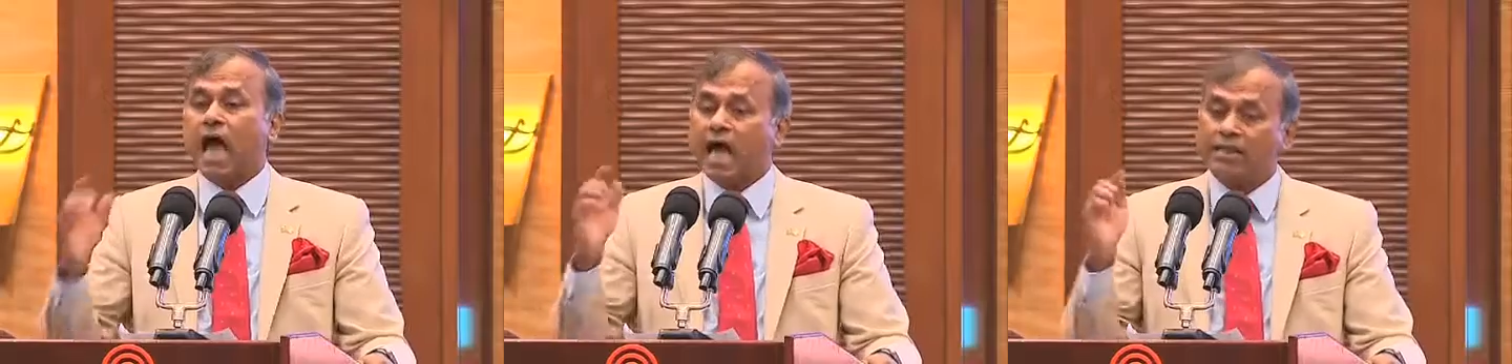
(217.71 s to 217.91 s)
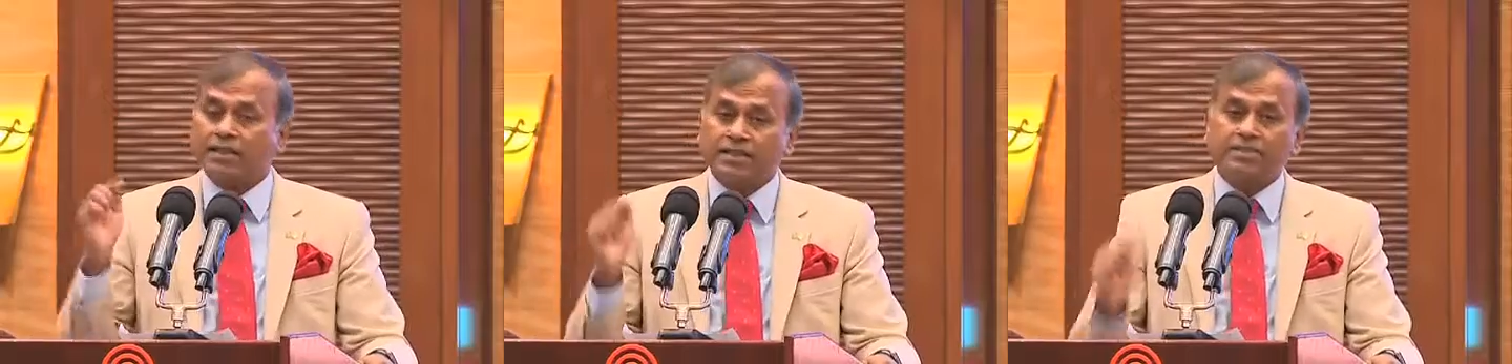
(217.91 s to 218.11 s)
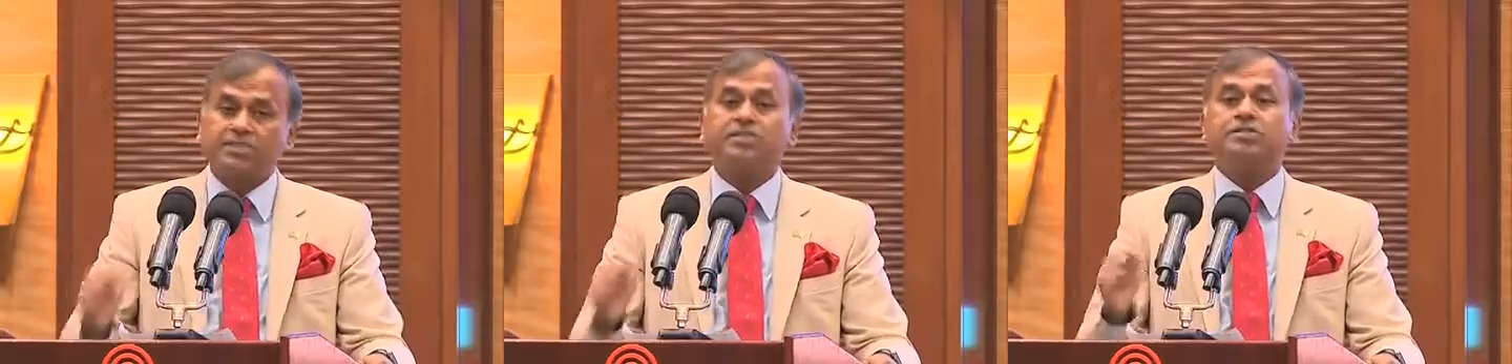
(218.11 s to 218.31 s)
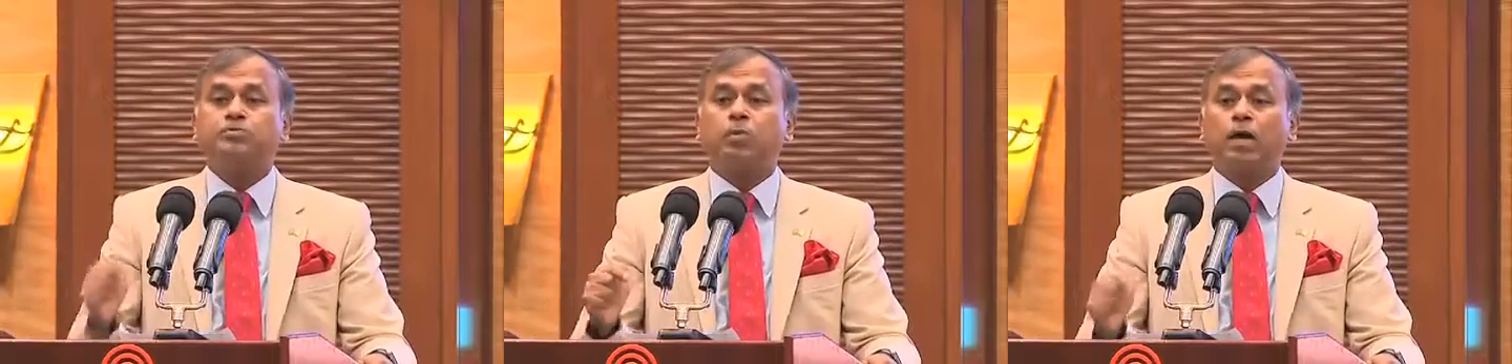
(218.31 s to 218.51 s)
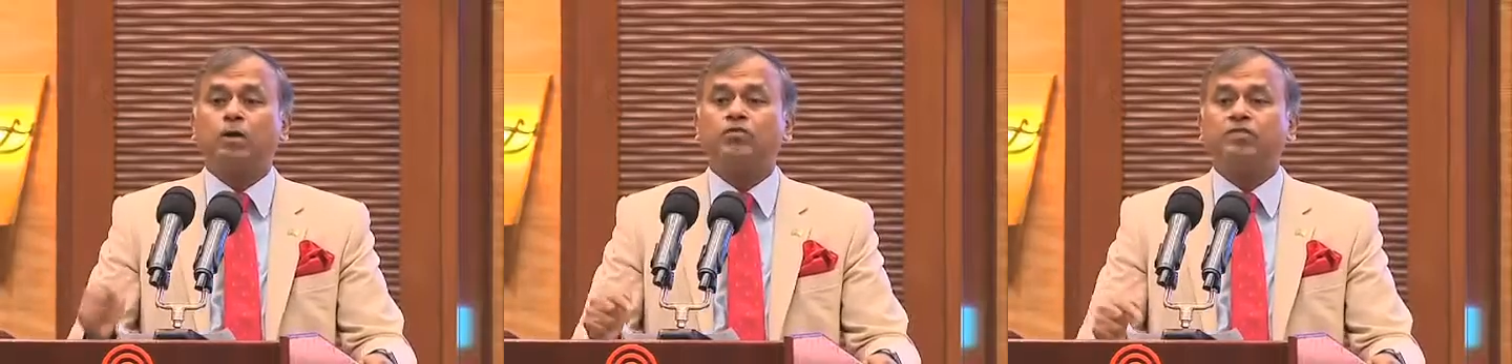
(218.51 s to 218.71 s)
And this
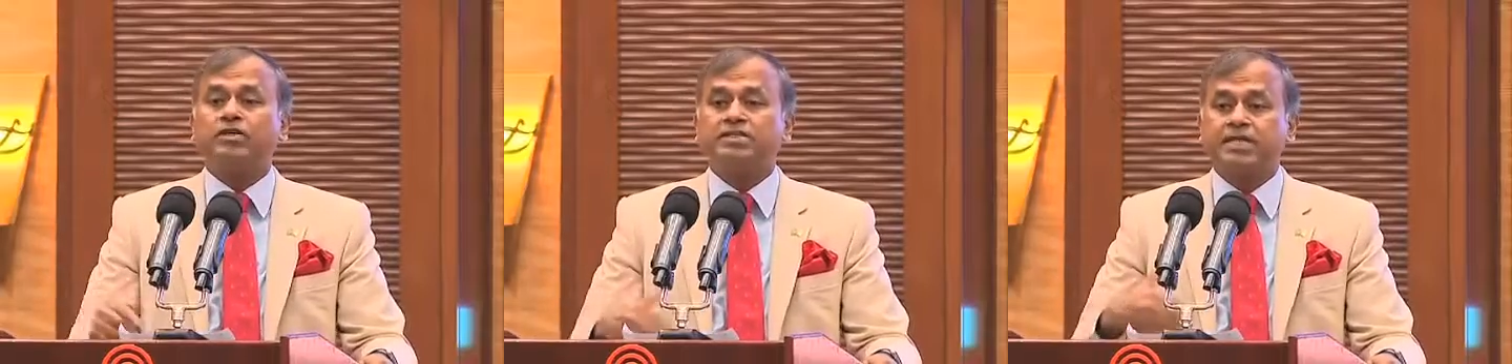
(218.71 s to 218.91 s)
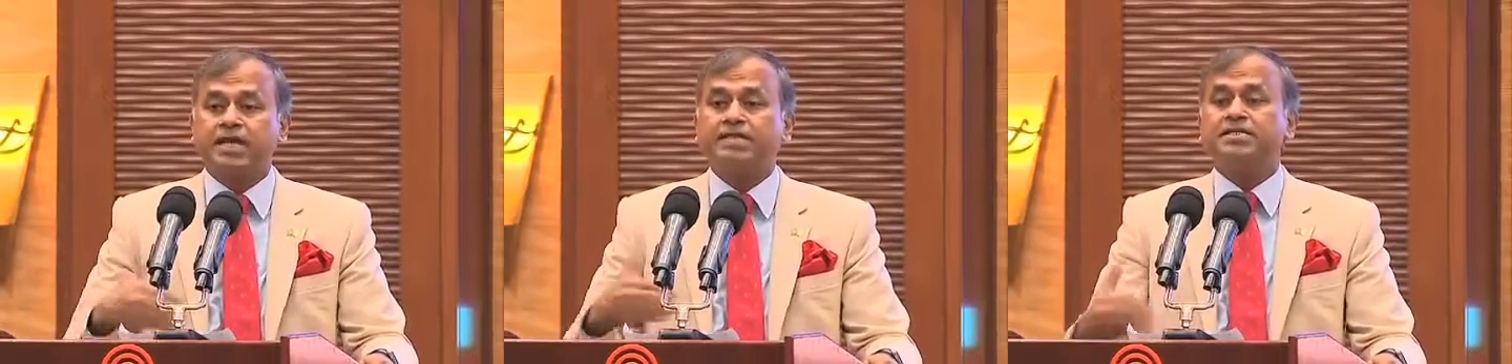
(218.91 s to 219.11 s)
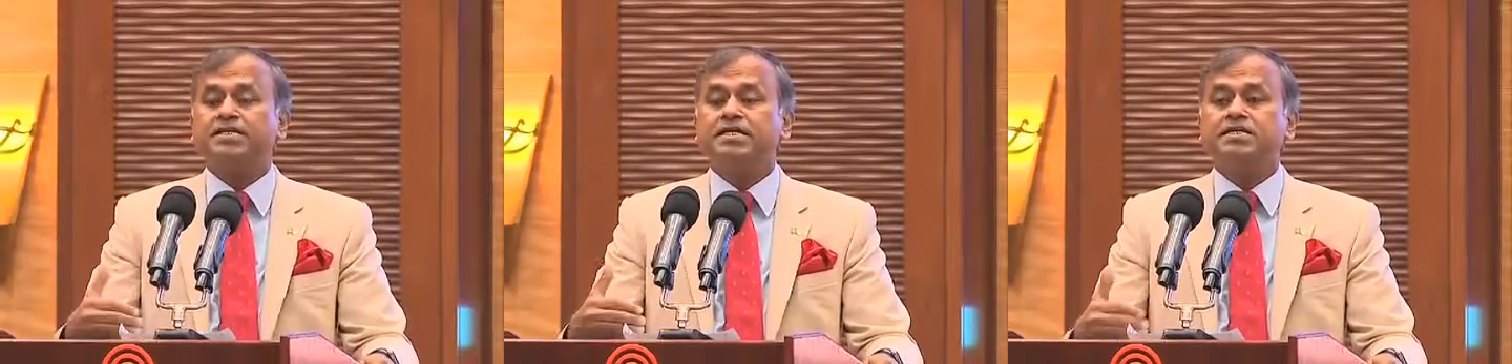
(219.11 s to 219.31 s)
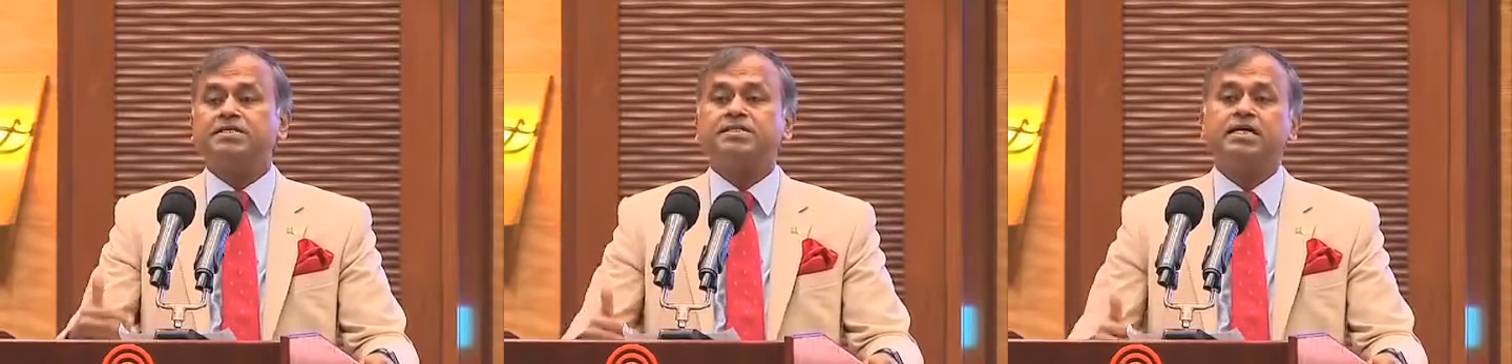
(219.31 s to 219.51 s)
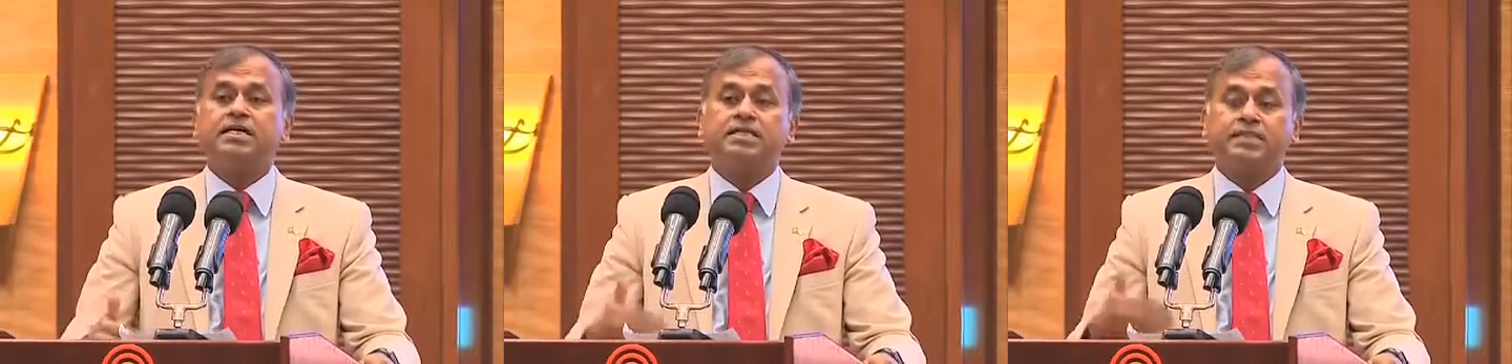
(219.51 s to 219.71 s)
is one of the techniques